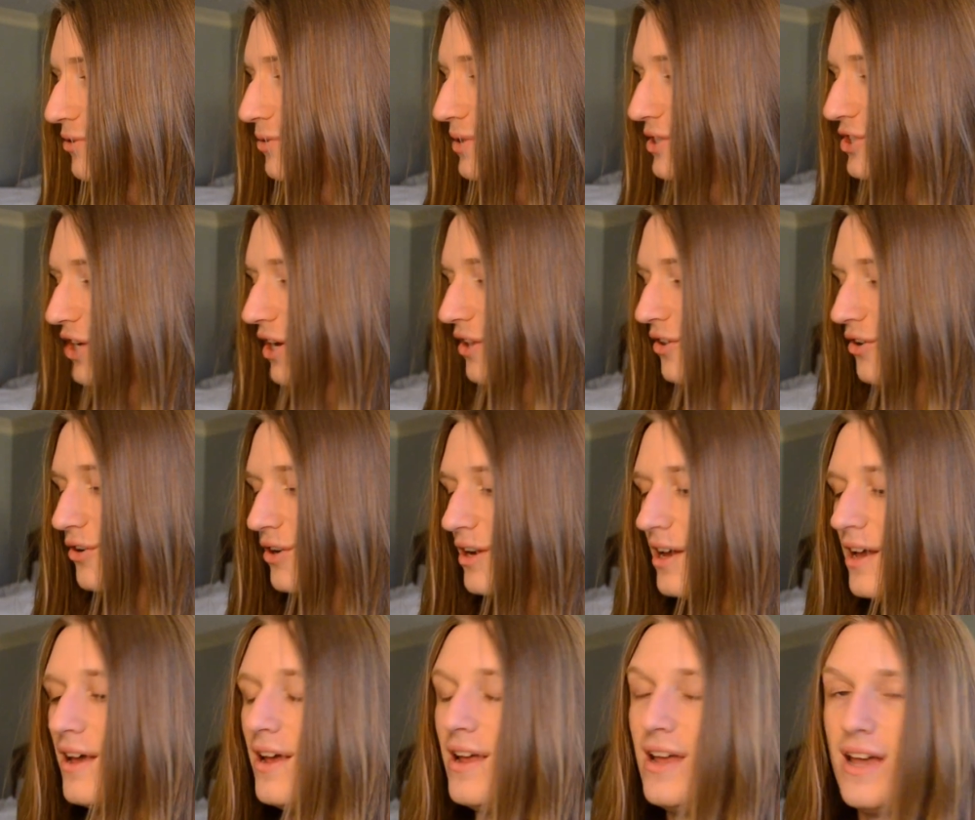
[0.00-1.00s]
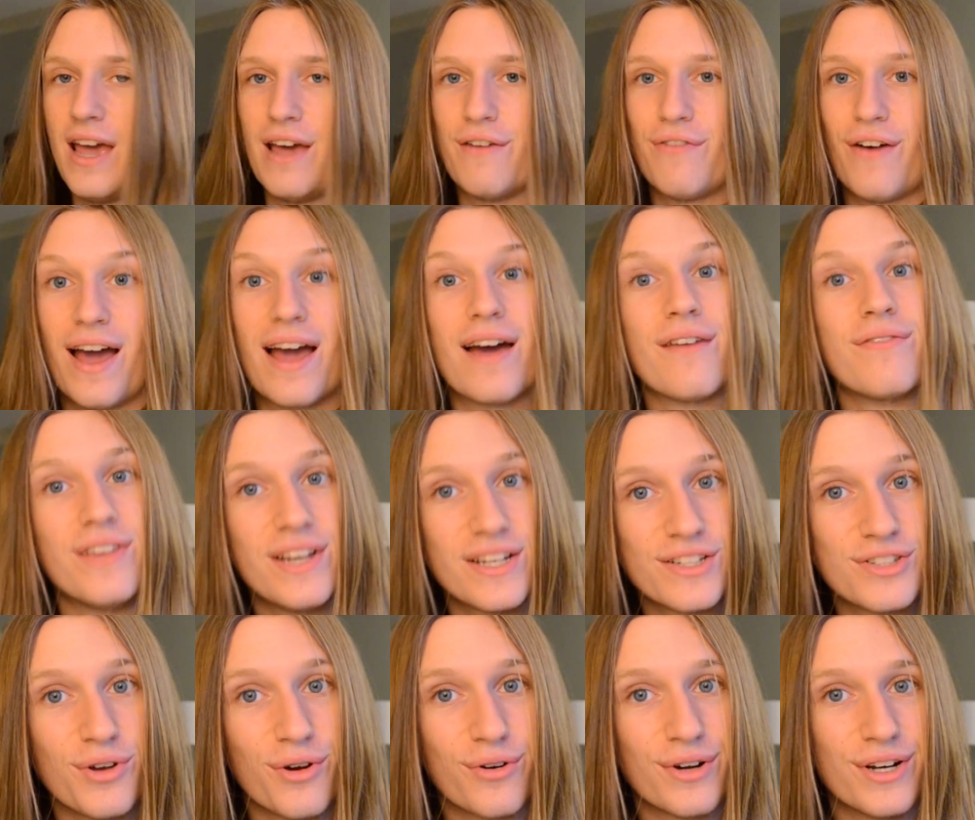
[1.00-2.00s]
to each other. If I have
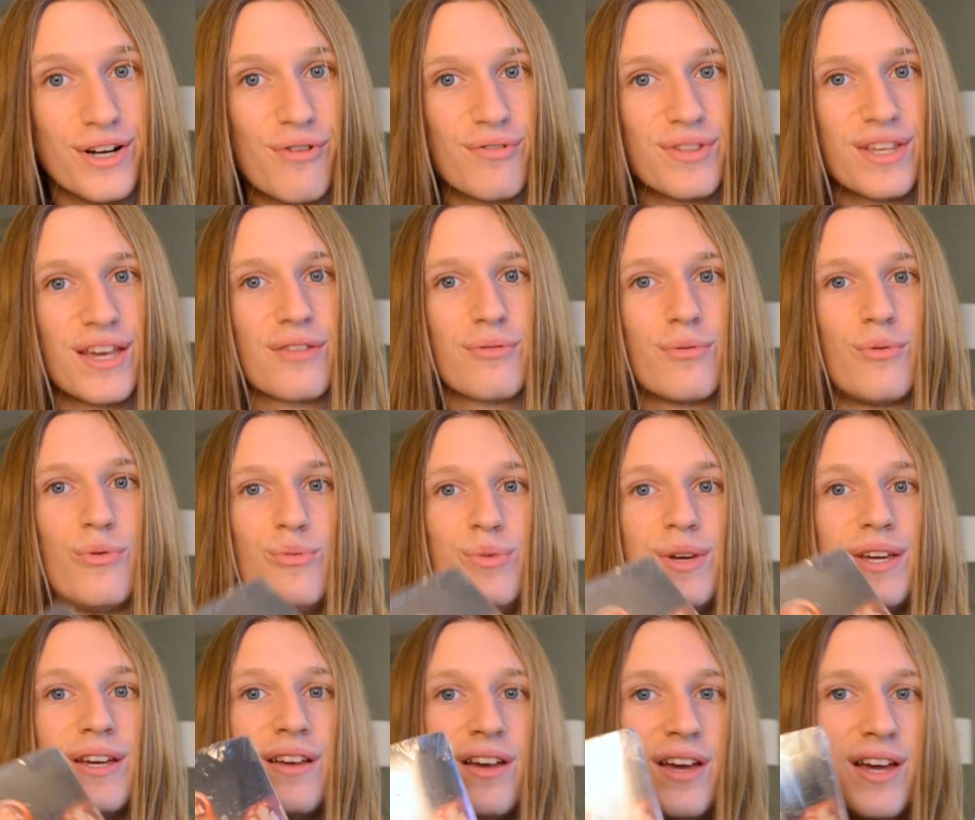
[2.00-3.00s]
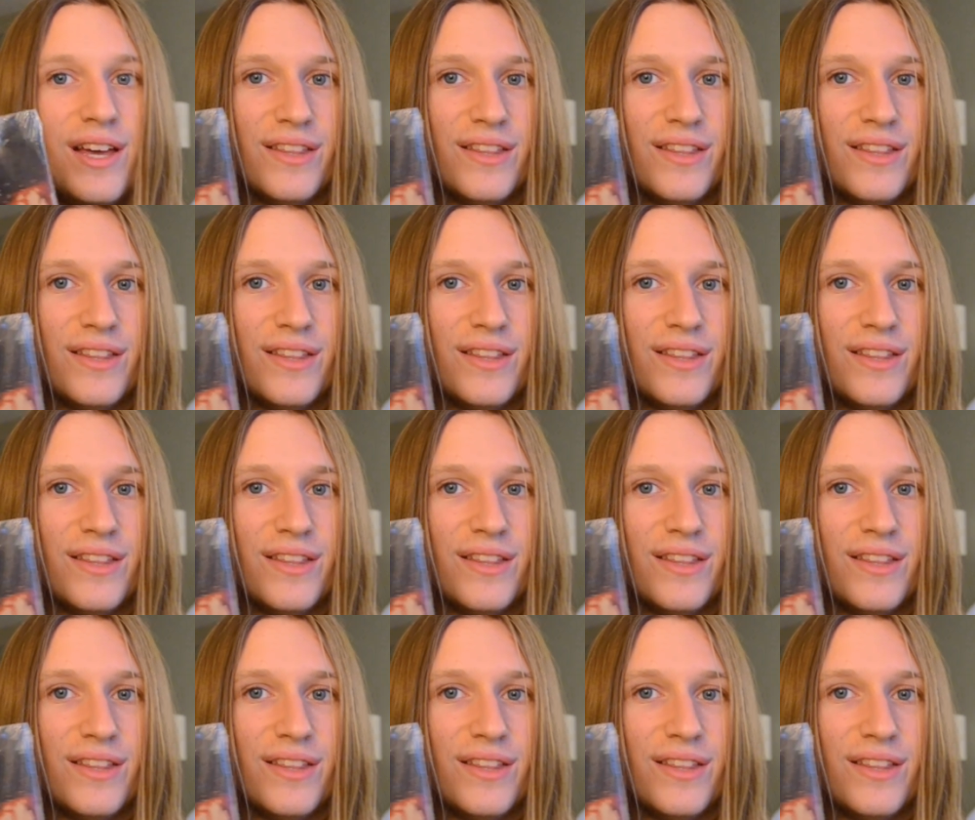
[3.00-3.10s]
this, you already know what the other one will be.